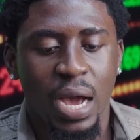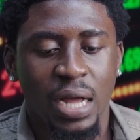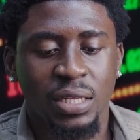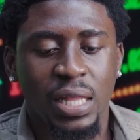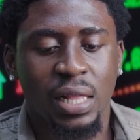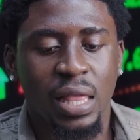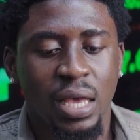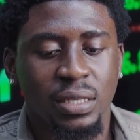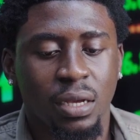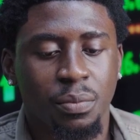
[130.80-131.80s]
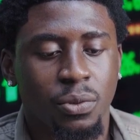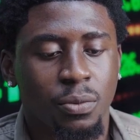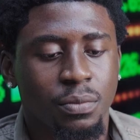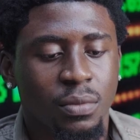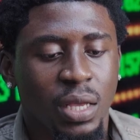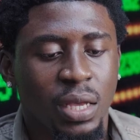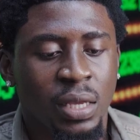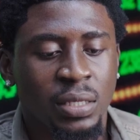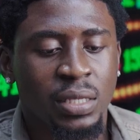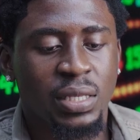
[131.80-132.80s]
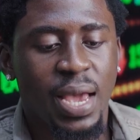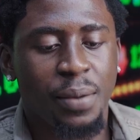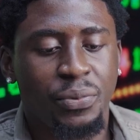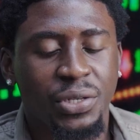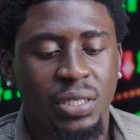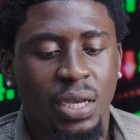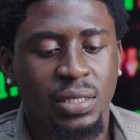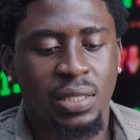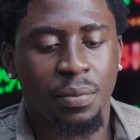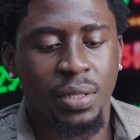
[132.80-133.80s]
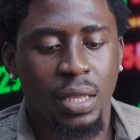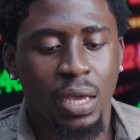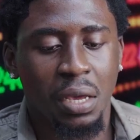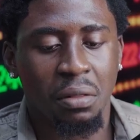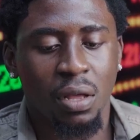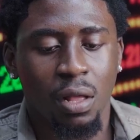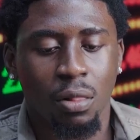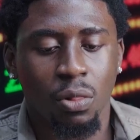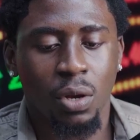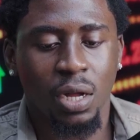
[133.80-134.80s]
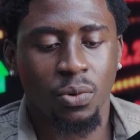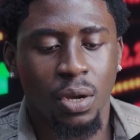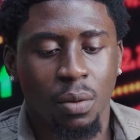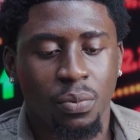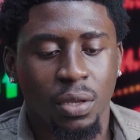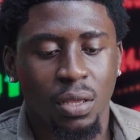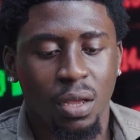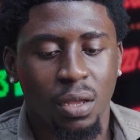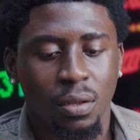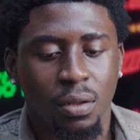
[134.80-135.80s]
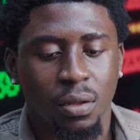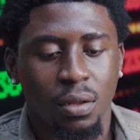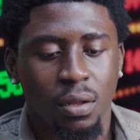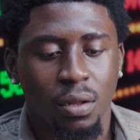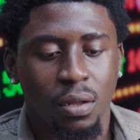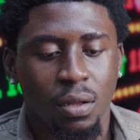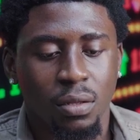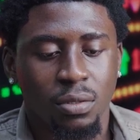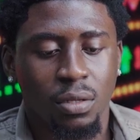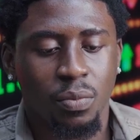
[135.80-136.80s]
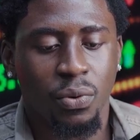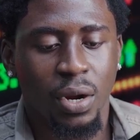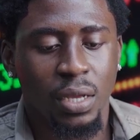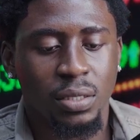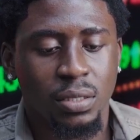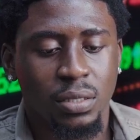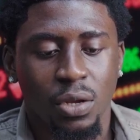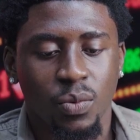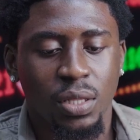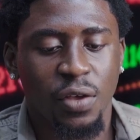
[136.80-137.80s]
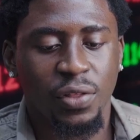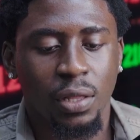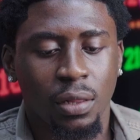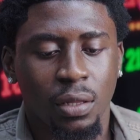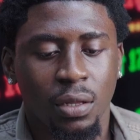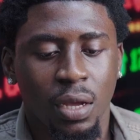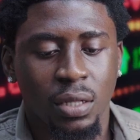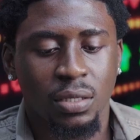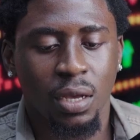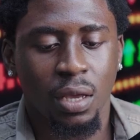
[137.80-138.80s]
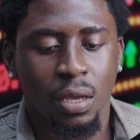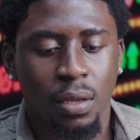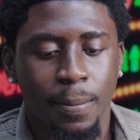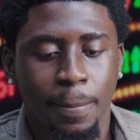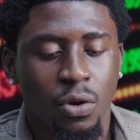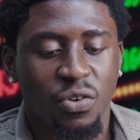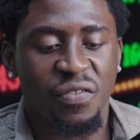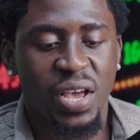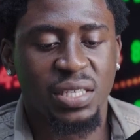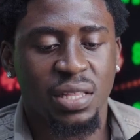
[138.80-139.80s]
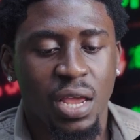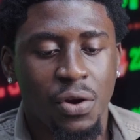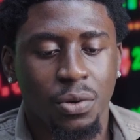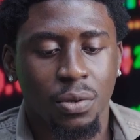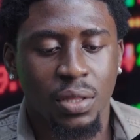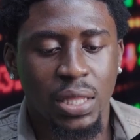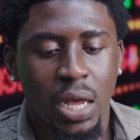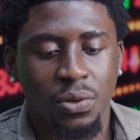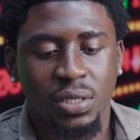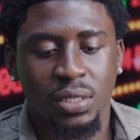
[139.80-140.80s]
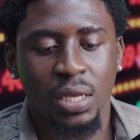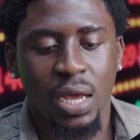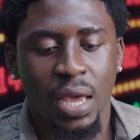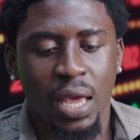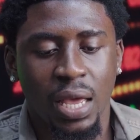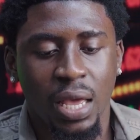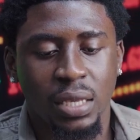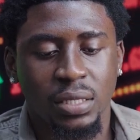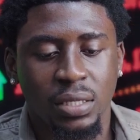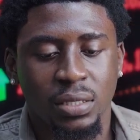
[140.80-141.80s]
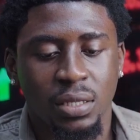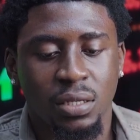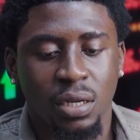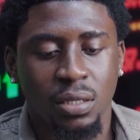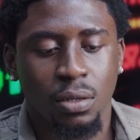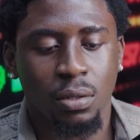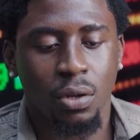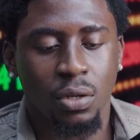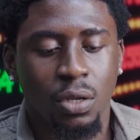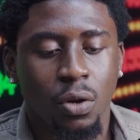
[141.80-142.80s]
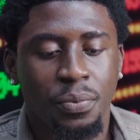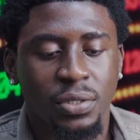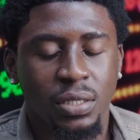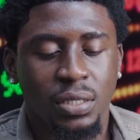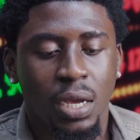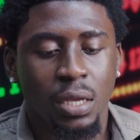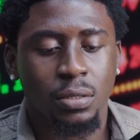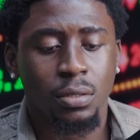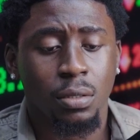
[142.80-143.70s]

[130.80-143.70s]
Another clear example. CCI breached its limit again, and look at what happened here to the price. We definitely don't enter here. Reverse scenario. Now CCI exits the channel on the opposite side.